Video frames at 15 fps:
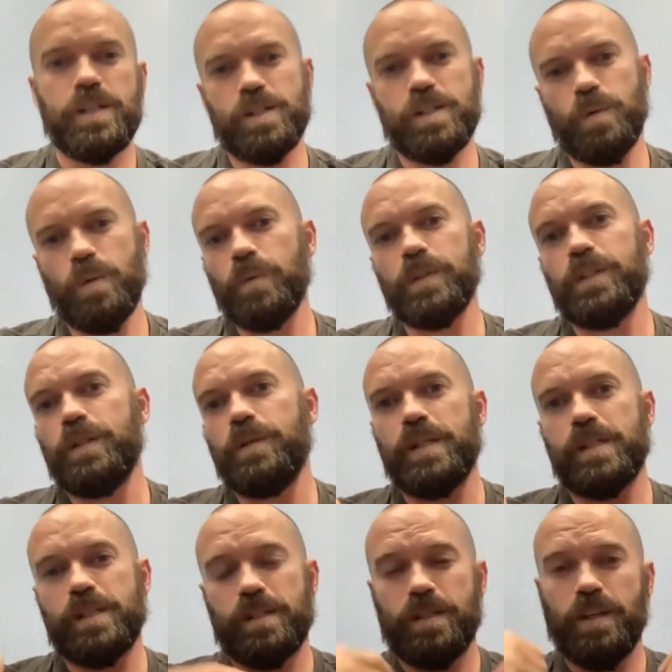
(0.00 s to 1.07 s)
So what we'll do
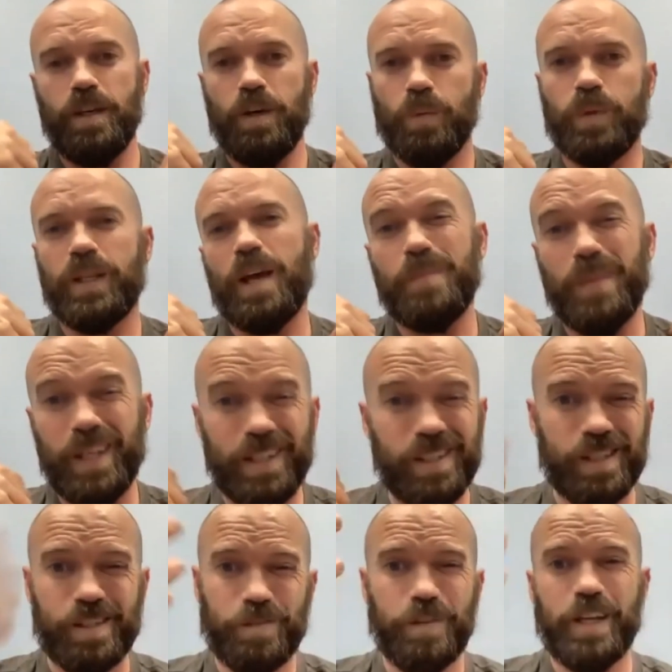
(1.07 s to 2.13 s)
is, what that
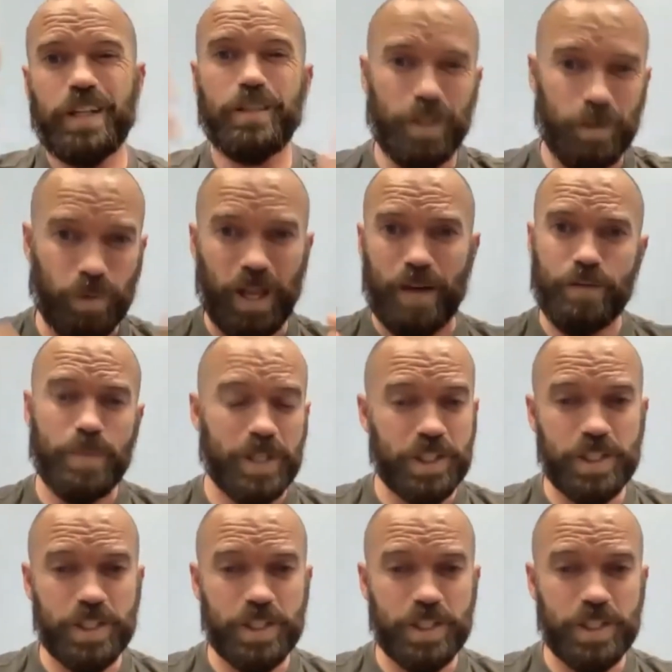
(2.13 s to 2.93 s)
means is effectively we'll have a bunch of